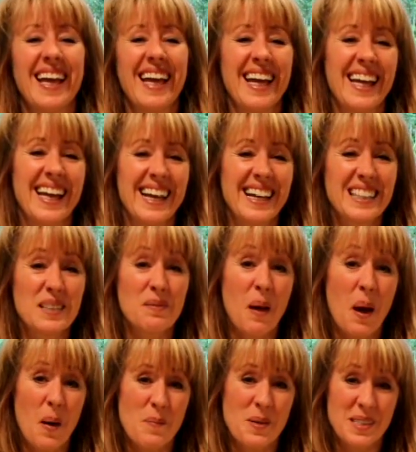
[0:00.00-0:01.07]
Hey, it's
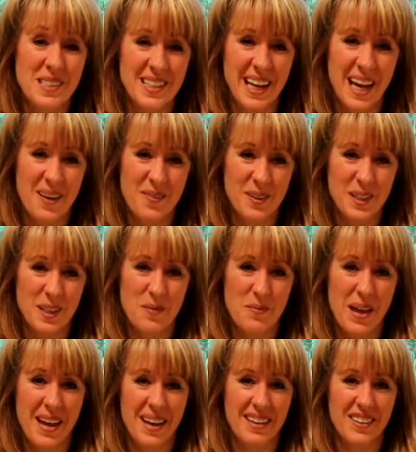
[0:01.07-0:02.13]
Mom, and tonight we're going to
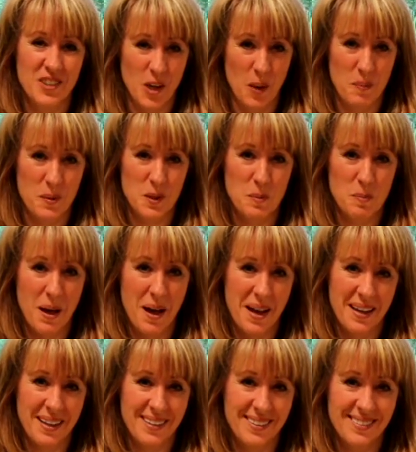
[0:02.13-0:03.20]
make shepherd's
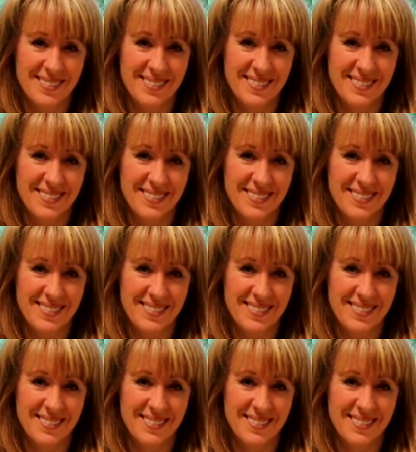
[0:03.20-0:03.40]
pie.